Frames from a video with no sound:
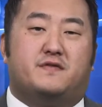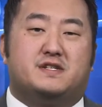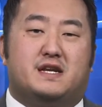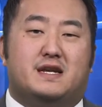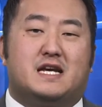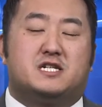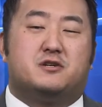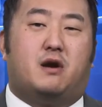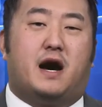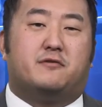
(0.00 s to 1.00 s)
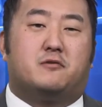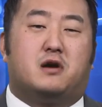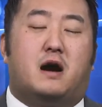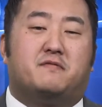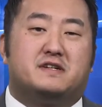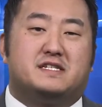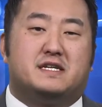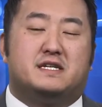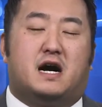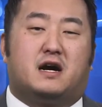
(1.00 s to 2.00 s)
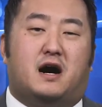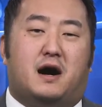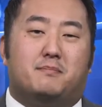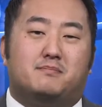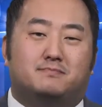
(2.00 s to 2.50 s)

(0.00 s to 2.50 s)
visit nationalhydroconference.com.